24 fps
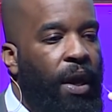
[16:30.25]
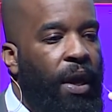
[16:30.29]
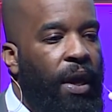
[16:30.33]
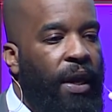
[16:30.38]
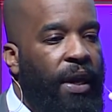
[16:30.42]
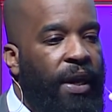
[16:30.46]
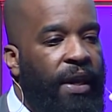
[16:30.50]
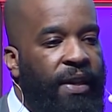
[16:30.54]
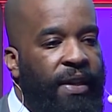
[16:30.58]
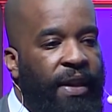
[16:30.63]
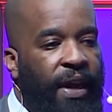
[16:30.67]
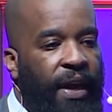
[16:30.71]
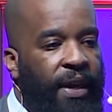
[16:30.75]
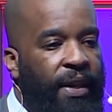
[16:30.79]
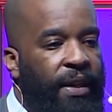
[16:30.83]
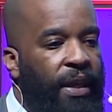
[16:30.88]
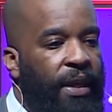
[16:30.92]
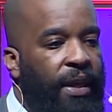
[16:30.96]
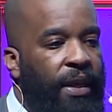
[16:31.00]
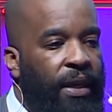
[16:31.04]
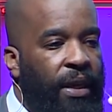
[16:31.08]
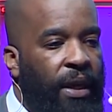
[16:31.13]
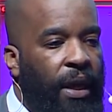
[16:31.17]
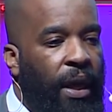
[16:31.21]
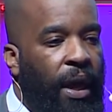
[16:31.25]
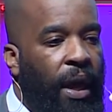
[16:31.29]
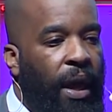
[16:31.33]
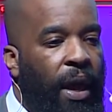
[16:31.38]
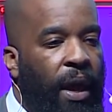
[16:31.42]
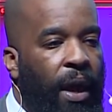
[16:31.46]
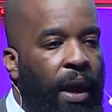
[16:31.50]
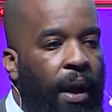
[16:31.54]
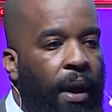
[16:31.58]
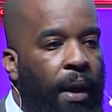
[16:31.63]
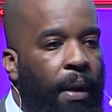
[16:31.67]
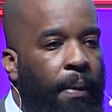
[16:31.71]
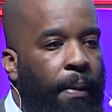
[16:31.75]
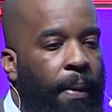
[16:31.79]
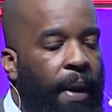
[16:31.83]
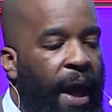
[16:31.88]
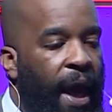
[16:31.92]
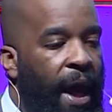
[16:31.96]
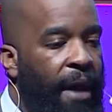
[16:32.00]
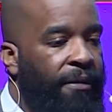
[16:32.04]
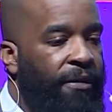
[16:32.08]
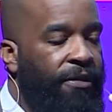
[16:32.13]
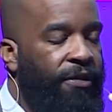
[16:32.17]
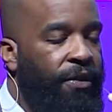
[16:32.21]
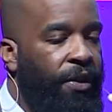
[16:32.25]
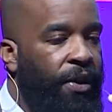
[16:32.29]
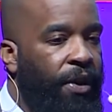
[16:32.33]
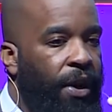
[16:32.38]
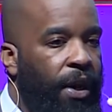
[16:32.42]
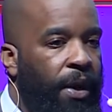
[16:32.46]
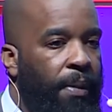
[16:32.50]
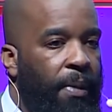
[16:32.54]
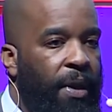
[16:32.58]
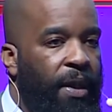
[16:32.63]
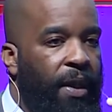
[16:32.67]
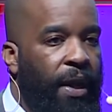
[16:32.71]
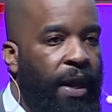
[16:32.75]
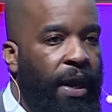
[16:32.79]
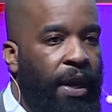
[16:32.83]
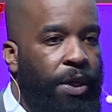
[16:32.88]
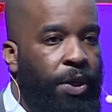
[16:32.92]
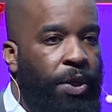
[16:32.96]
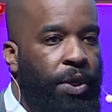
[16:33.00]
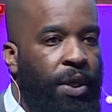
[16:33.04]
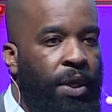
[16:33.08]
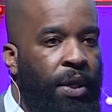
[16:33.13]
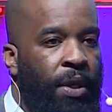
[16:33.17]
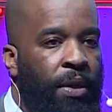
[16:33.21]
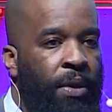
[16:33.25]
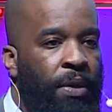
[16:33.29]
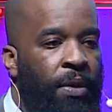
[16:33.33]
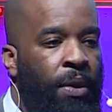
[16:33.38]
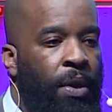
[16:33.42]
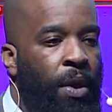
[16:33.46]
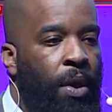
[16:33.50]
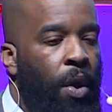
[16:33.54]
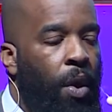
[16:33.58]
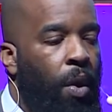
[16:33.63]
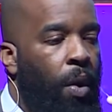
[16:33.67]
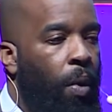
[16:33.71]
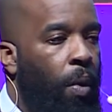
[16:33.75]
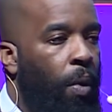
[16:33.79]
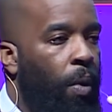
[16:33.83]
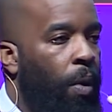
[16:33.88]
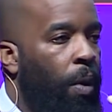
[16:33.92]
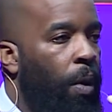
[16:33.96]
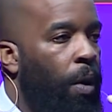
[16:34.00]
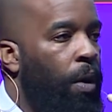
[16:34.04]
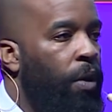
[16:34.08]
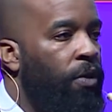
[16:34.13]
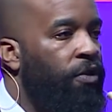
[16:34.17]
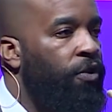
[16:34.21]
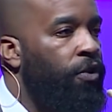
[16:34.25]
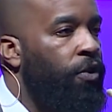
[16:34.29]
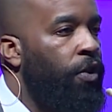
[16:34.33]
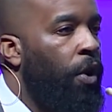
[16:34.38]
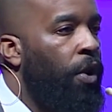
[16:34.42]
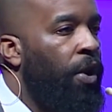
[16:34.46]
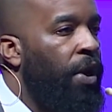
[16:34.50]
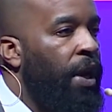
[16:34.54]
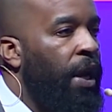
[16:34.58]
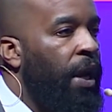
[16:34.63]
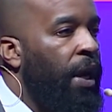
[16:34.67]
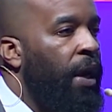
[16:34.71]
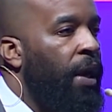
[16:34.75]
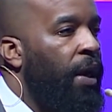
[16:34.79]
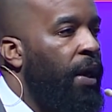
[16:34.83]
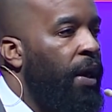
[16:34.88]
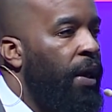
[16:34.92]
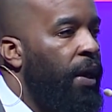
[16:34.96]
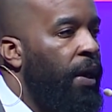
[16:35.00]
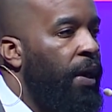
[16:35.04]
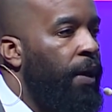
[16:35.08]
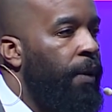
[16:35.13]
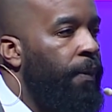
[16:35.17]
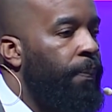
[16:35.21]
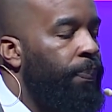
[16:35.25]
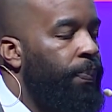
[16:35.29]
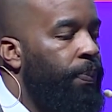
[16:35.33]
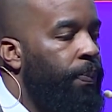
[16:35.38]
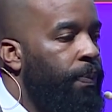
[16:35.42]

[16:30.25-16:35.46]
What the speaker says: conducting adversary emulation or starting a